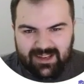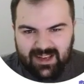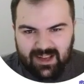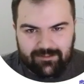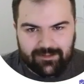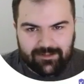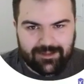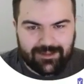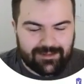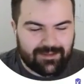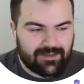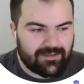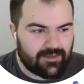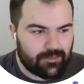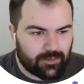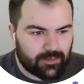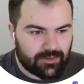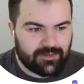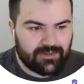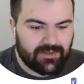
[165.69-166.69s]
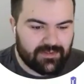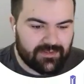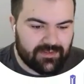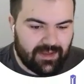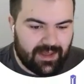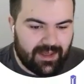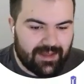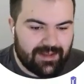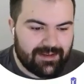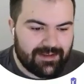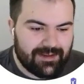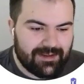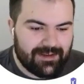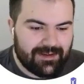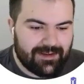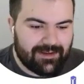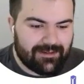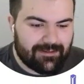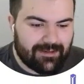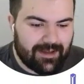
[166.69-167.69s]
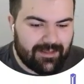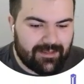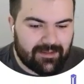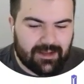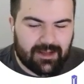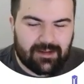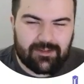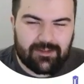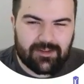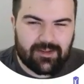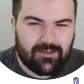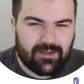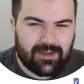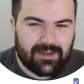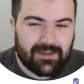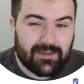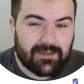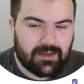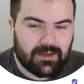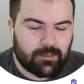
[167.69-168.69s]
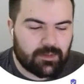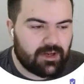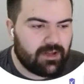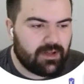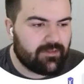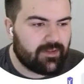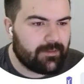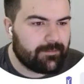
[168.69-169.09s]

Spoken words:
everything that this person has said. They're just giving us a summary of it.